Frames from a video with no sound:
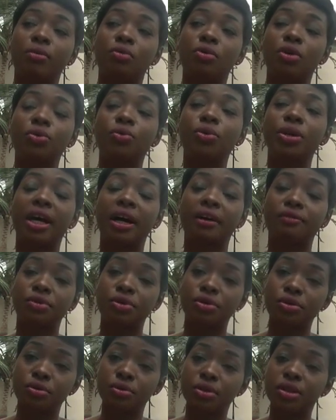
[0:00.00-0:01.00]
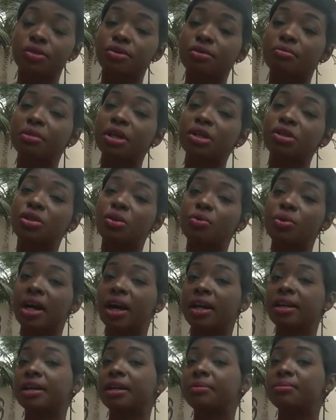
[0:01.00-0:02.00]
what we have to do is to make sure we
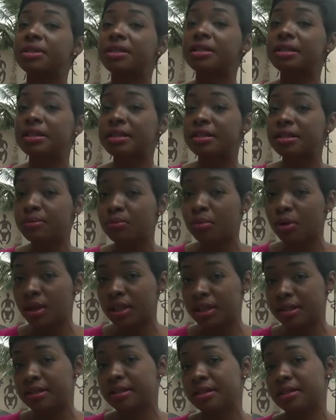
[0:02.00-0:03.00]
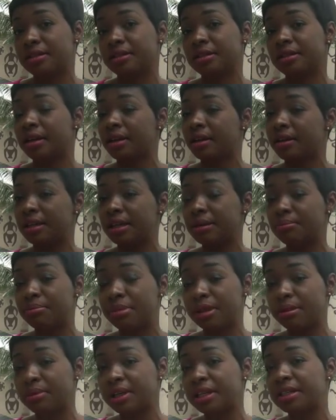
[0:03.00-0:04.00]
are adapting these policies and
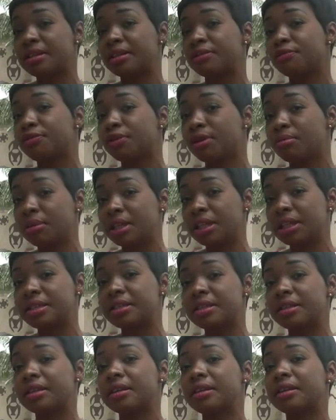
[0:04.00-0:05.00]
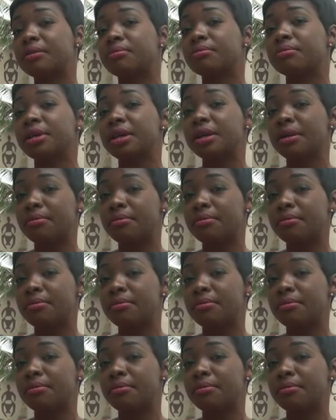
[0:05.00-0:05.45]
implementing, formulating them